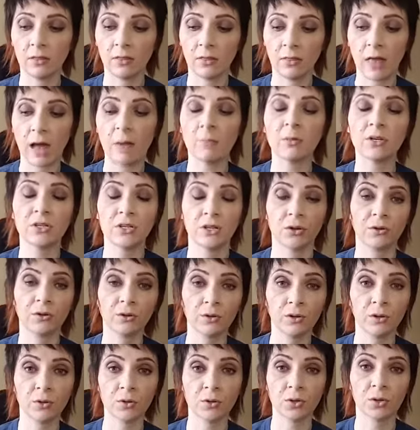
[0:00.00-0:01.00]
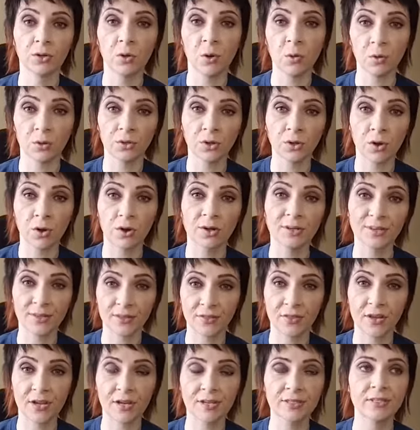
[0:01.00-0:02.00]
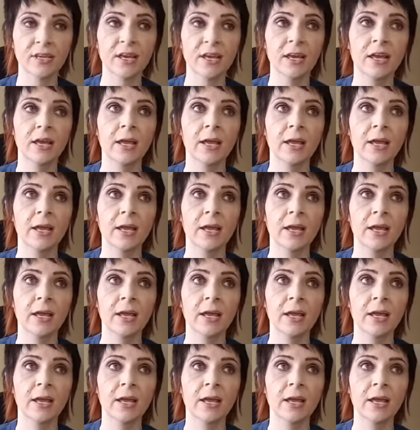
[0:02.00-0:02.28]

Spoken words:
that material could hold on to things.